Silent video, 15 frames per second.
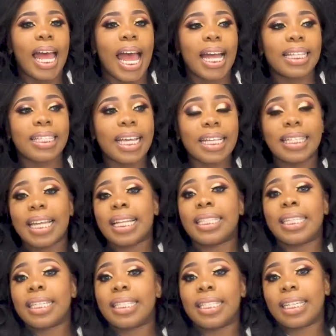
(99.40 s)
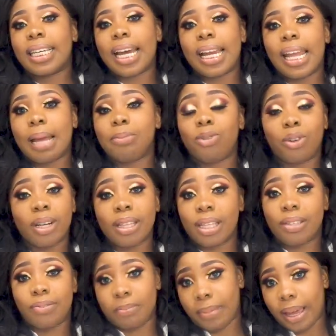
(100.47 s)
And say statistically, I'm drawing
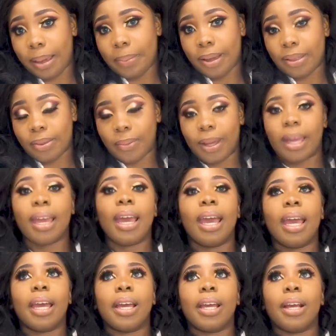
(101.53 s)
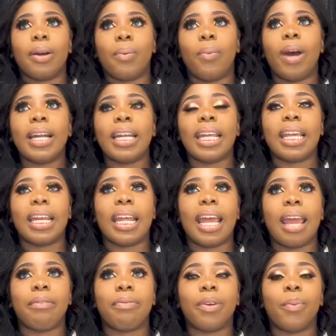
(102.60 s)
this from air, by the way, one in
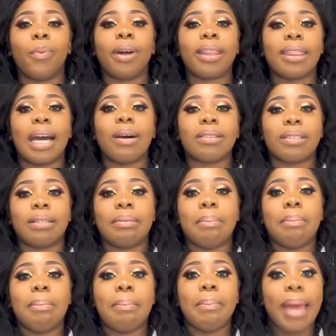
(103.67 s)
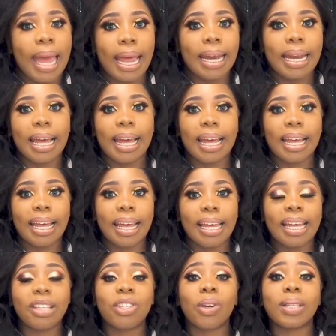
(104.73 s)
every 1,000 men
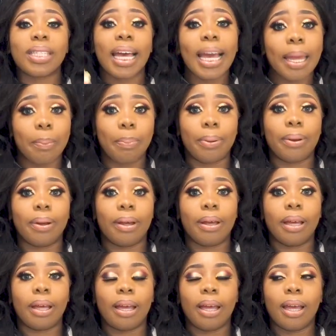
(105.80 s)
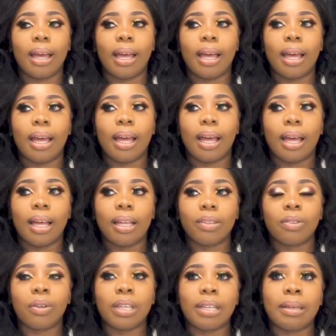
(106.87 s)
is your type.
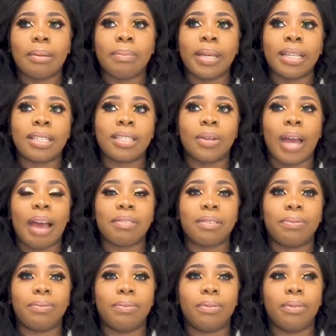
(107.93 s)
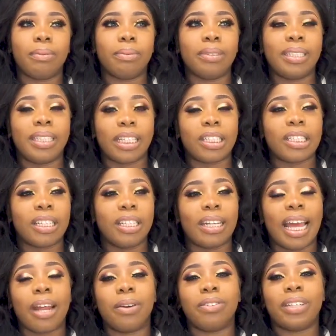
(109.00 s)
So it means you have to ditch
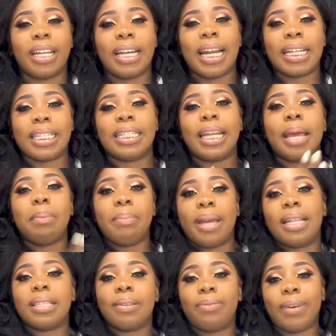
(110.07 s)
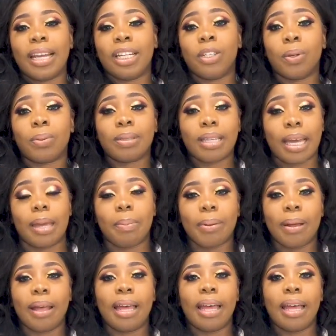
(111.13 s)
999 men to find your type.